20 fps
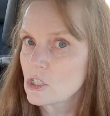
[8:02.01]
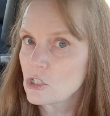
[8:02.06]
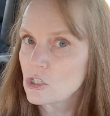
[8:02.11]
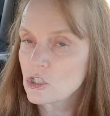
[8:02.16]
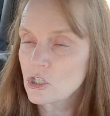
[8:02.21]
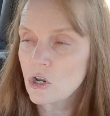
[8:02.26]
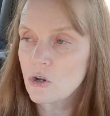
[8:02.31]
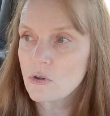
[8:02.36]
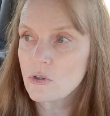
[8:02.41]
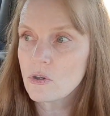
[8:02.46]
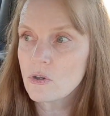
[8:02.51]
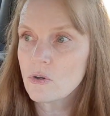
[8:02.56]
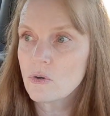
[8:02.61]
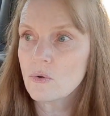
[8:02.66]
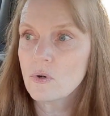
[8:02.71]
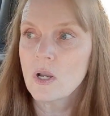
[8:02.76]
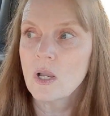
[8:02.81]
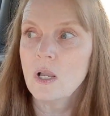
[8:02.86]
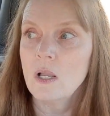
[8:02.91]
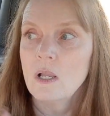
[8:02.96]
to show
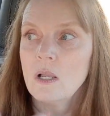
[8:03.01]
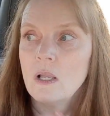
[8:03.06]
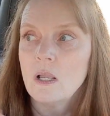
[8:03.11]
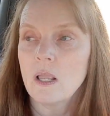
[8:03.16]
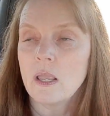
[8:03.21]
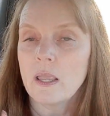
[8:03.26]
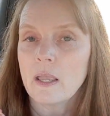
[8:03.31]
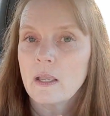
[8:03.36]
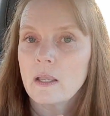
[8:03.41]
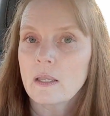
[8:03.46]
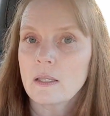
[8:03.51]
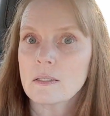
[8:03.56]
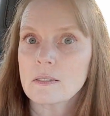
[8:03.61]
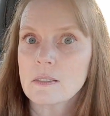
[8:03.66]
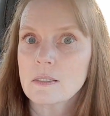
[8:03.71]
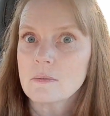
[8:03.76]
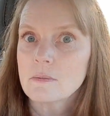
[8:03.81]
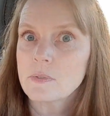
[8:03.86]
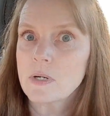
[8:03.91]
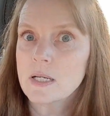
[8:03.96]
you and get
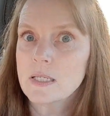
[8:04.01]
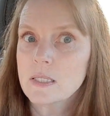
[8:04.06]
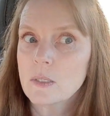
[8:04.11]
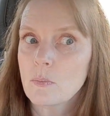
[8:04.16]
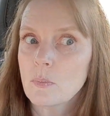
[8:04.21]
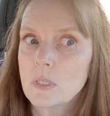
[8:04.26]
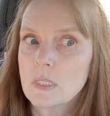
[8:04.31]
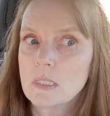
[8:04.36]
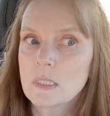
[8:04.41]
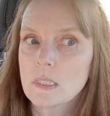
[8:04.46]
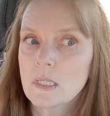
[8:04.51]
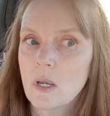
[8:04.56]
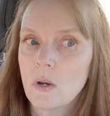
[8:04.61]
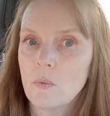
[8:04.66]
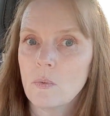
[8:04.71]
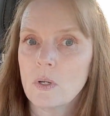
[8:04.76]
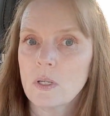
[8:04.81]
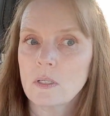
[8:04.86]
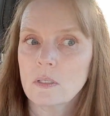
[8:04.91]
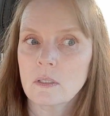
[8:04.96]
some recipes
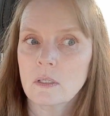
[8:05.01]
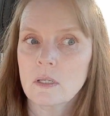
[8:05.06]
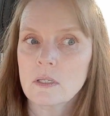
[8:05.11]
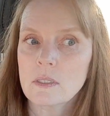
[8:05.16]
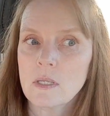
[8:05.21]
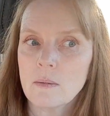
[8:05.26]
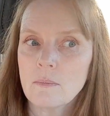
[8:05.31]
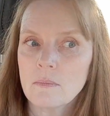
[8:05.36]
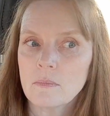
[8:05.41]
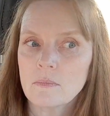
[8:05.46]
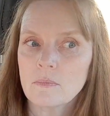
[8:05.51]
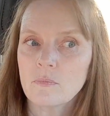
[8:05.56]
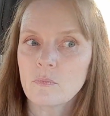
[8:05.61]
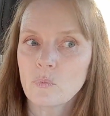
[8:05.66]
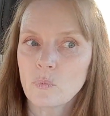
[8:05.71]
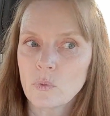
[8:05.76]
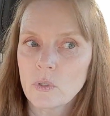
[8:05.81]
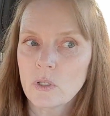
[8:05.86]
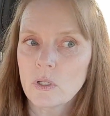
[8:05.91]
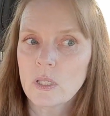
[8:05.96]
going, because I'm
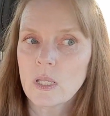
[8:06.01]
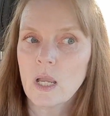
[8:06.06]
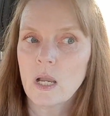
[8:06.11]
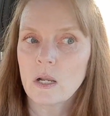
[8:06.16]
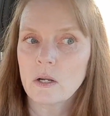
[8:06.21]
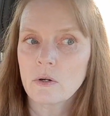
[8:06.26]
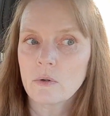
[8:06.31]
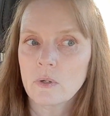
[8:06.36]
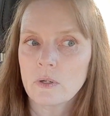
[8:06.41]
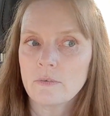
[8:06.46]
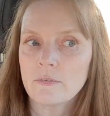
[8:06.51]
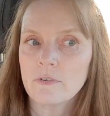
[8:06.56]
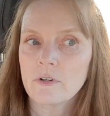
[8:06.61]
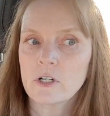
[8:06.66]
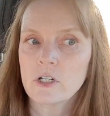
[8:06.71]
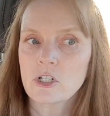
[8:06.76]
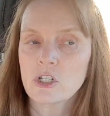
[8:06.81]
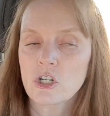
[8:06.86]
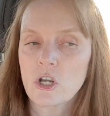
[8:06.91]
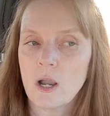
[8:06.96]
really hungry
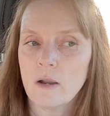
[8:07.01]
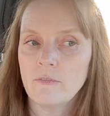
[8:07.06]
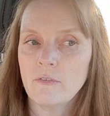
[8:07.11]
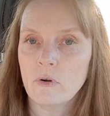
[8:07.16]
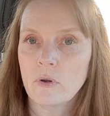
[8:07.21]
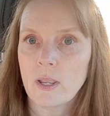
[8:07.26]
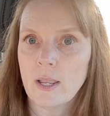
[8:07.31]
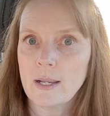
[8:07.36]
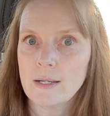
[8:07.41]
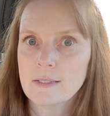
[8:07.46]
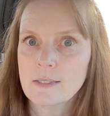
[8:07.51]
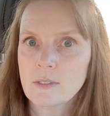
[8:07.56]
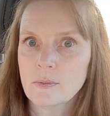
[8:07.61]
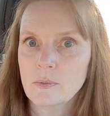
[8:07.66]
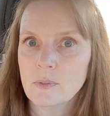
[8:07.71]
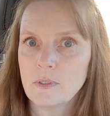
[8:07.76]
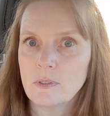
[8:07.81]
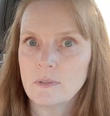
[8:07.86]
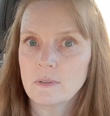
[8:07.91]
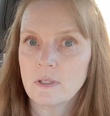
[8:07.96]
for a chaffle
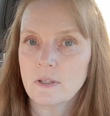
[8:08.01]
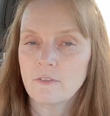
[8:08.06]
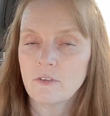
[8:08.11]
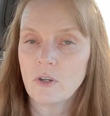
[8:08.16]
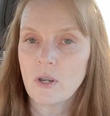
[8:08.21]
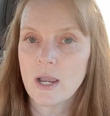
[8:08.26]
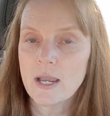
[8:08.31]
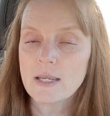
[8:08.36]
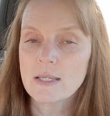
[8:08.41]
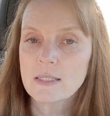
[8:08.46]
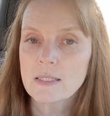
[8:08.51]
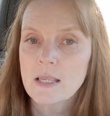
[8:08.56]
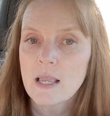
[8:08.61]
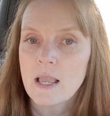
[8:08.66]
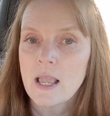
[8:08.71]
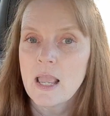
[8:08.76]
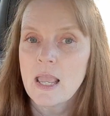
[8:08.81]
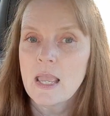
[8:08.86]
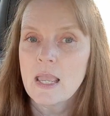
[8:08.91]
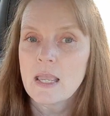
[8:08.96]
casserole. If you guys
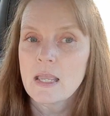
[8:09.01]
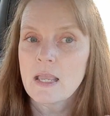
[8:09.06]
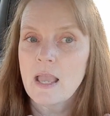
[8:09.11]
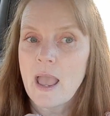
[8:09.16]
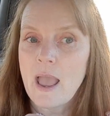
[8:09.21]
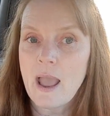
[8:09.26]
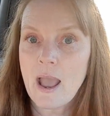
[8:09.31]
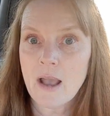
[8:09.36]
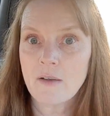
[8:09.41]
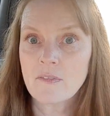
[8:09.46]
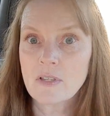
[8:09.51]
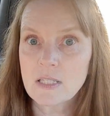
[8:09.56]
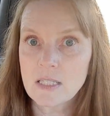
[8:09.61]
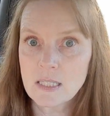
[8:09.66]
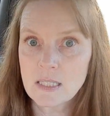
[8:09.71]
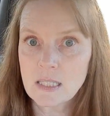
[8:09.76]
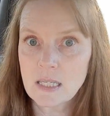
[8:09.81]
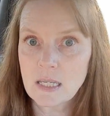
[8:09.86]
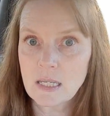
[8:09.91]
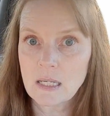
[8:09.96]
haven't
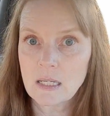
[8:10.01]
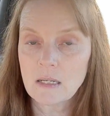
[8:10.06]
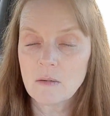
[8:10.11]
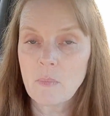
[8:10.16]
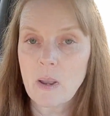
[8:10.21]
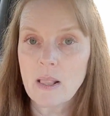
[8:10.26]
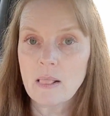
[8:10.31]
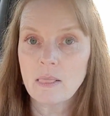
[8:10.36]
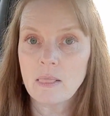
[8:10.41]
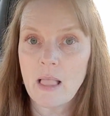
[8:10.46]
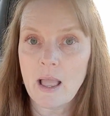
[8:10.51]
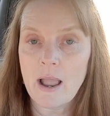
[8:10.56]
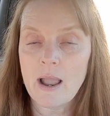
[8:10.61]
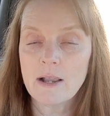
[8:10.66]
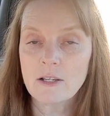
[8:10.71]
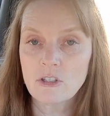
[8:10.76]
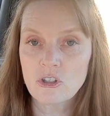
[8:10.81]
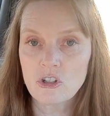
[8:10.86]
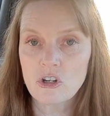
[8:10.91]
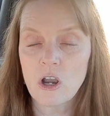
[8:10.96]
seen, my
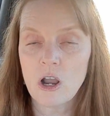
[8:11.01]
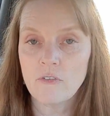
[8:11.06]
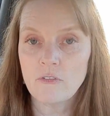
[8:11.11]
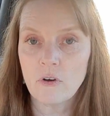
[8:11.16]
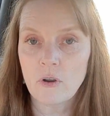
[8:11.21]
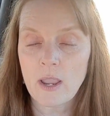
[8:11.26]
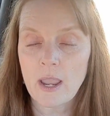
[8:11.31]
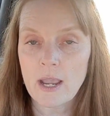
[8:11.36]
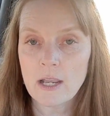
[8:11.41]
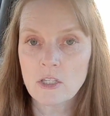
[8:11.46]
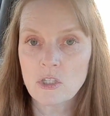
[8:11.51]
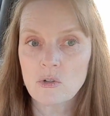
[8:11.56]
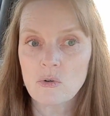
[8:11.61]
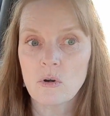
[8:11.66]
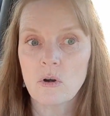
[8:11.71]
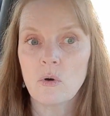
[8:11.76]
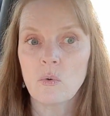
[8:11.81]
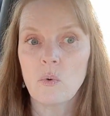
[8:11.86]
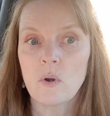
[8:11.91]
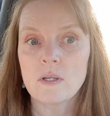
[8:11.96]
last chaffle
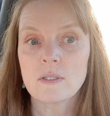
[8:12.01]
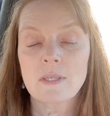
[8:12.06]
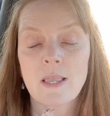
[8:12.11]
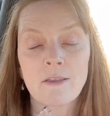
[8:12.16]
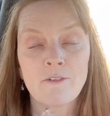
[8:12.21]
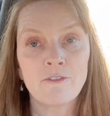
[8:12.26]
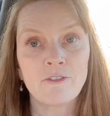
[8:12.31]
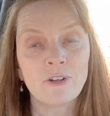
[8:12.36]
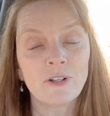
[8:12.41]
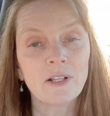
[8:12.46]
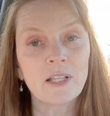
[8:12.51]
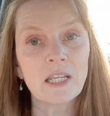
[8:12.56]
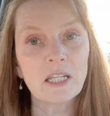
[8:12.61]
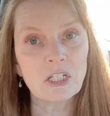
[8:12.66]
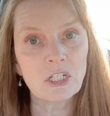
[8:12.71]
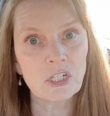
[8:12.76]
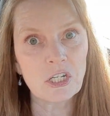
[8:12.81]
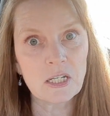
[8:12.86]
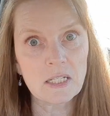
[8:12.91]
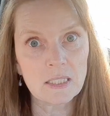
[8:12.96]
casserole was a Philly
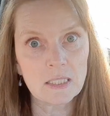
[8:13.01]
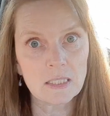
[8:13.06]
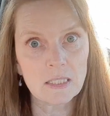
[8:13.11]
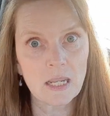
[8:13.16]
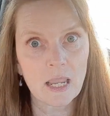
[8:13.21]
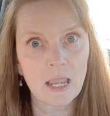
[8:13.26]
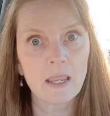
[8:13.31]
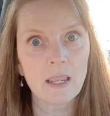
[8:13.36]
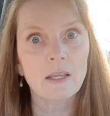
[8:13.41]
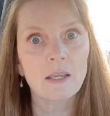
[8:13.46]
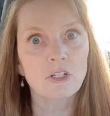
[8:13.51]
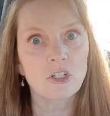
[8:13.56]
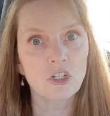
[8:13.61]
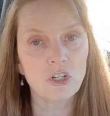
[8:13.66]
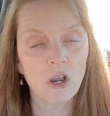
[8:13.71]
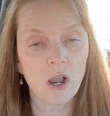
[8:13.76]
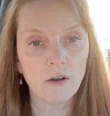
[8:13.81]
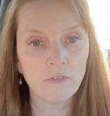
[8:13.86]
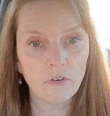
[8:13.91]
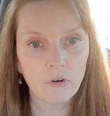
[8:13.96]
cheesesteak
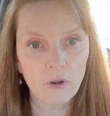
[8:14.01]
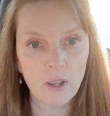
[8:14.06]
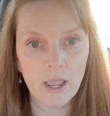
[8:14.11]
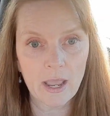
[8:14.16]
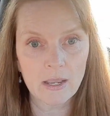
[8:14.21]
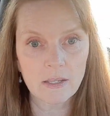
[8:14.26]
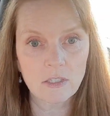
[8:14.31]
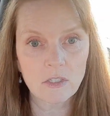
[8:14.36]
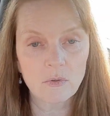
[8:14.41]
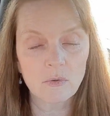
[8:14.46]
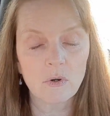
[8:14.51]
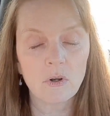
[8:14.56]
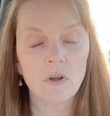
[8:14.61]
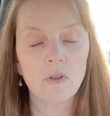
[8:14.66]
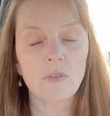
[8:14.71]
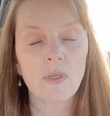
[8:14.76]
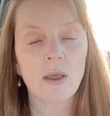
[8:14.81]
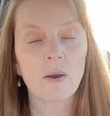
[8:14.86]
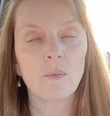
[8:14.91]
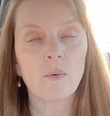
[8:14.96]
chaffle
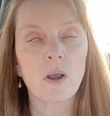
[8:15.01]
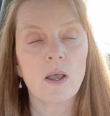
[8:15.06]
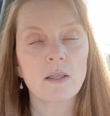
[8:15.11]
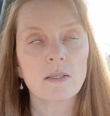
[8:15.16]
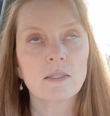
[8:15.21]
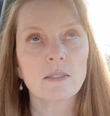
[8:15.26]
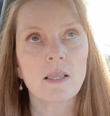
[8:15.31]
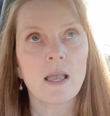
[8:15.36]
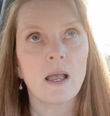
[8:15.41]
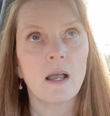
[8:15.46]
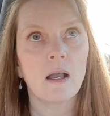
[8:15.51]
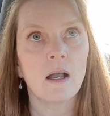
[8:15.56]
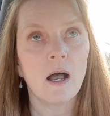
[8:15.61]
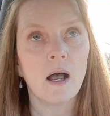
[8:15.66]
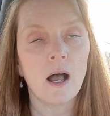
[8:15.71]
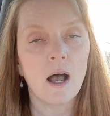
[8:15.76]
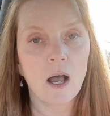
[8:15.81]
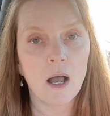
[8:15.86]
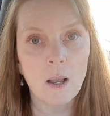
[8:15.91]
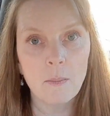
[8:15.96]
casserole that was
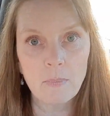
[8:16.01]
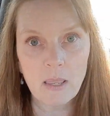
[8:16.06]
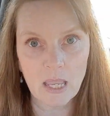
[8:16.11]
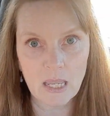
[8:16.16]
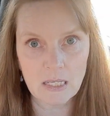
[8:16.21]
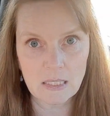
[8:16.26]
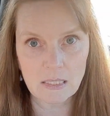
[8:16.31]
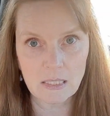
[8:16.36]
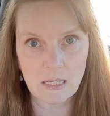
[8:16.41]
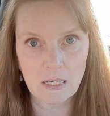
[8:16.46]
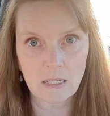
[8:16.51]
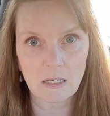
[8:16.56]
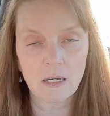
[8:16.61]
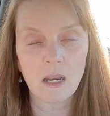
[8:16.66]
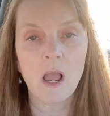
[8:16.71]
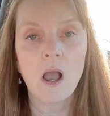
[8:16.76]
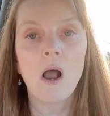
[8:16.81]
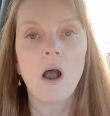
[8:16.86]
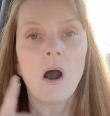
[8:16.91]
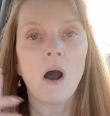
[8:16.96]

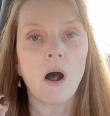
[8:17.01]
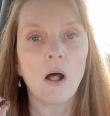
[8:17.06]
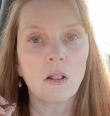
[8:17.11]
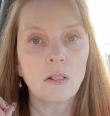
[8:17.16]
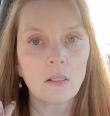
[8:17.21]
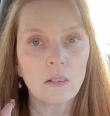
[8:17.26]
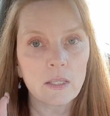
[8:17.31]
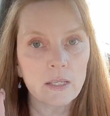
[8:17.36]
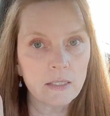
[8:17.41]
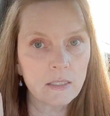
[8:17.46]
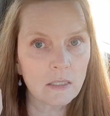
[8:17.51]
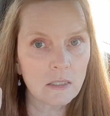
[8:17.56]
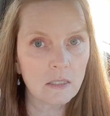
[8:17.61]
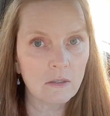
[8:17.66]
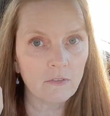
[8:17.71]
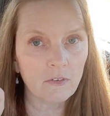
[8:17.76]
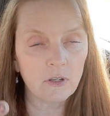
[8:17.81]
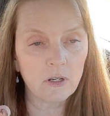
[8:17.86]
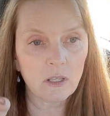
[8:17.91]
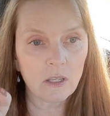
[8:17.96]
amazing. I'll list
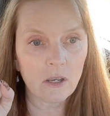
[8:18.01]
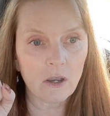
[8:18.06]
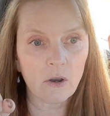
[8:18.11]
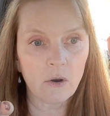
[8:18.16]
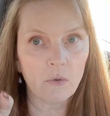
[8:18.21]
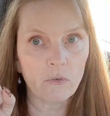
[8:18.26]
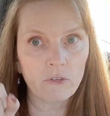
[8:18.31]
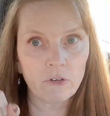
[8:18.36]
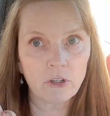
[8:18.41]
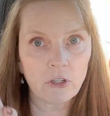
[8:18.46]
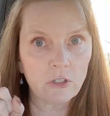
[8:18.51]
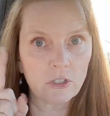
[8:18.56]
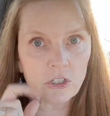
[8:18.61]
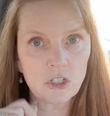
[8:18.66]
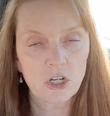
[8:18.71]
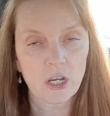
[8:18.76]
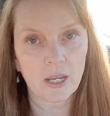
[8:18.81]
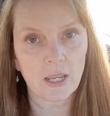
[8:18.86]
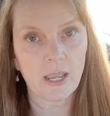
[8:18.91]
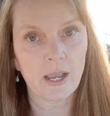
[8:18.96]
the video for you to
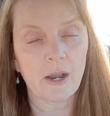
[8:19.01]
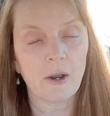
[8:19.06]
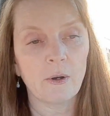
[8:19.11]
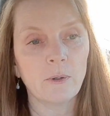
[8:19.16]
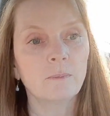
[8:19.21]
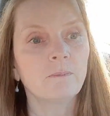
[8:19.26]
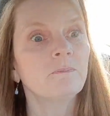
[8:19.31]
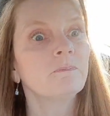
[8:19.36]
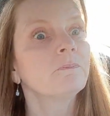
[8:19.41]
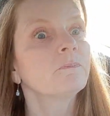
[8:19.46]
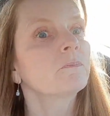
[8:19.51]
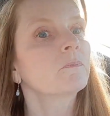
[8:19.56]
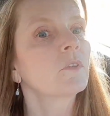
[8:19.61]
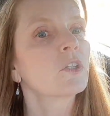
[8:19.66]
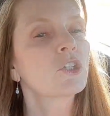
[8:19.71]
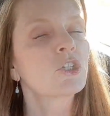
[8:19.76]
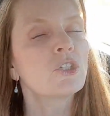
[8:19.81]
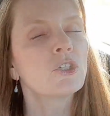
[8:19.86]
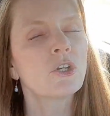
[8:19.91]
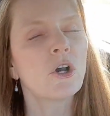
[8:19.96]
check out.
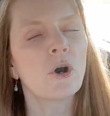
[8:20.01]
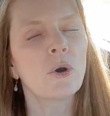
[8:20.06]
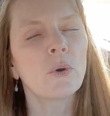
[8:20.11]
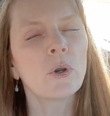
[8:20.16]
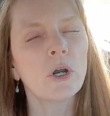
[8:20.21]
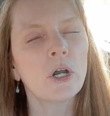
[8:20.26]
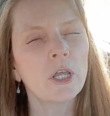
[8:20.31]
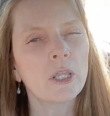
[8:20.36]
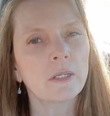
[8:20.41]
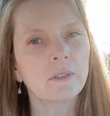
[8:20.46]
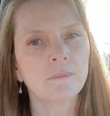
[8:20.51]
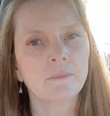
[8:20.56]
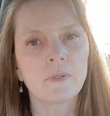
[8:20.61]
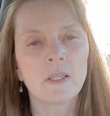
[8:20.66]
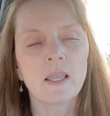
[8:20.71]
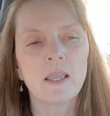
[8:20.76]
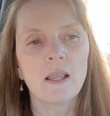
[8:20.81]
So good.